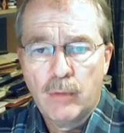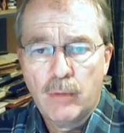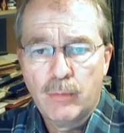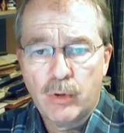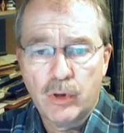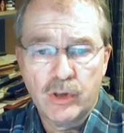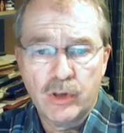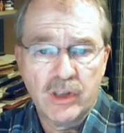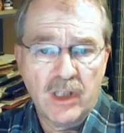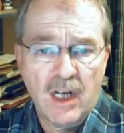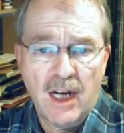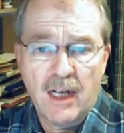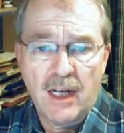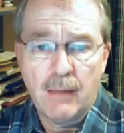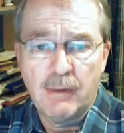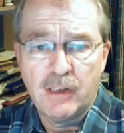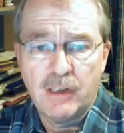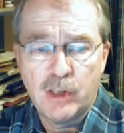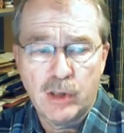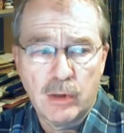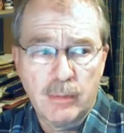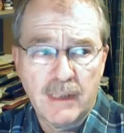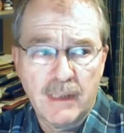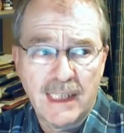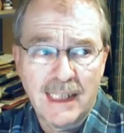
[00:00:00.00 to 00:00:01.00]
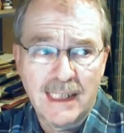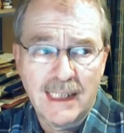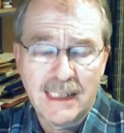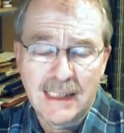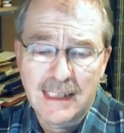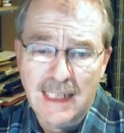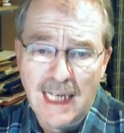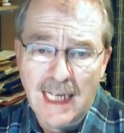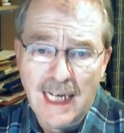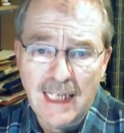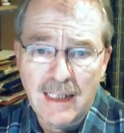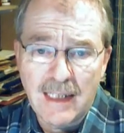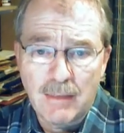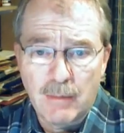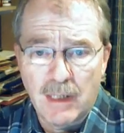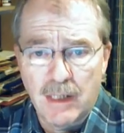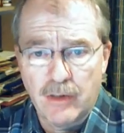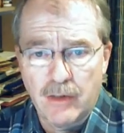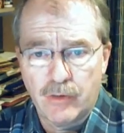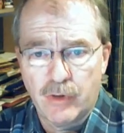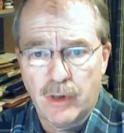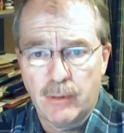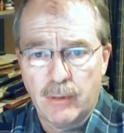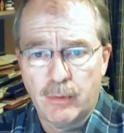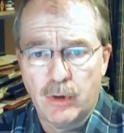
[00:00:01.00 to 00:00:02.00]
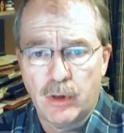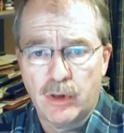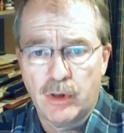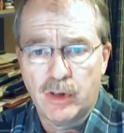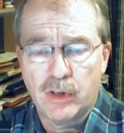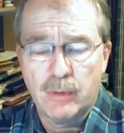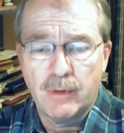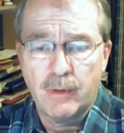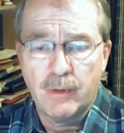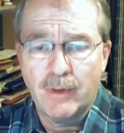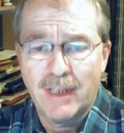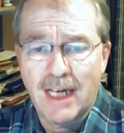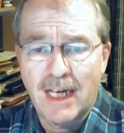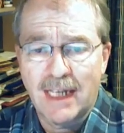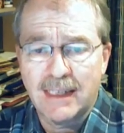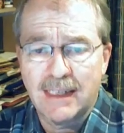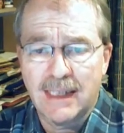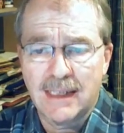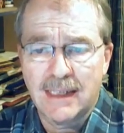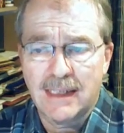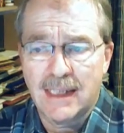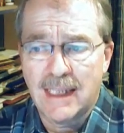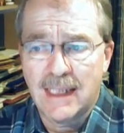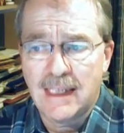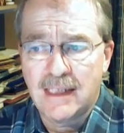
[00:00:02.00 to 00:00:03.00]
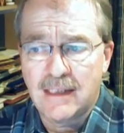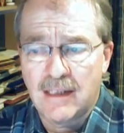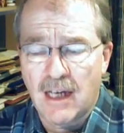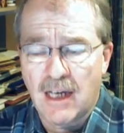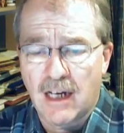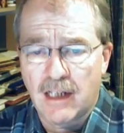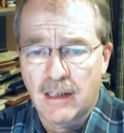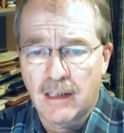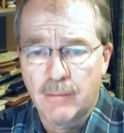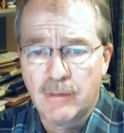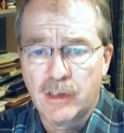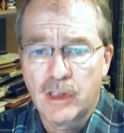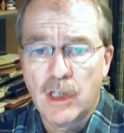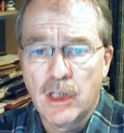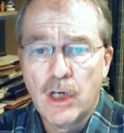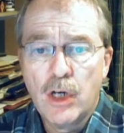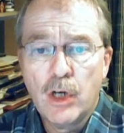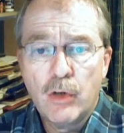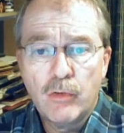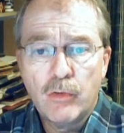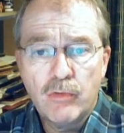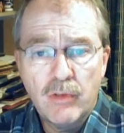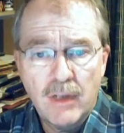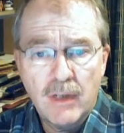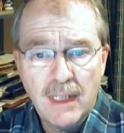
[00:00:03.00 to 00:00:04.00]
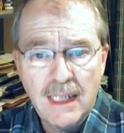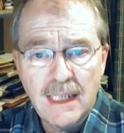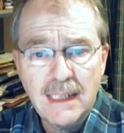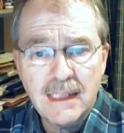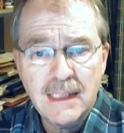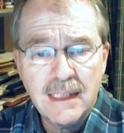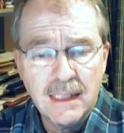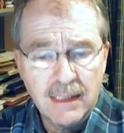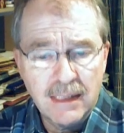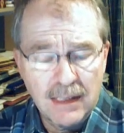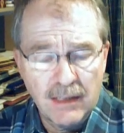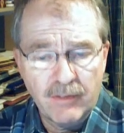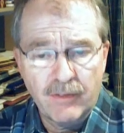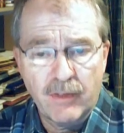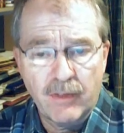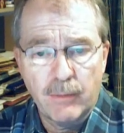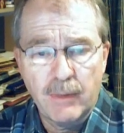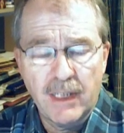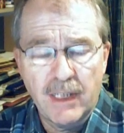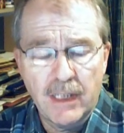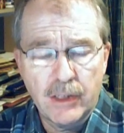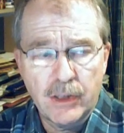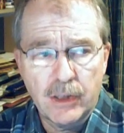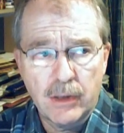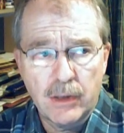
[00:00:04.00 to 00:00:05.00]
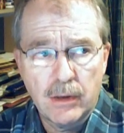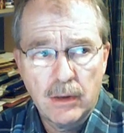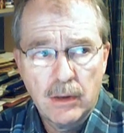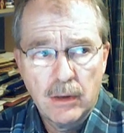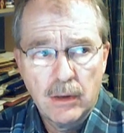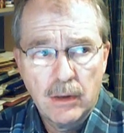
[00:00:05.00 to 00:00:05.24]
because it had to be somebody inside the Mahon Tribunal, somebody with access to these documents, released this information.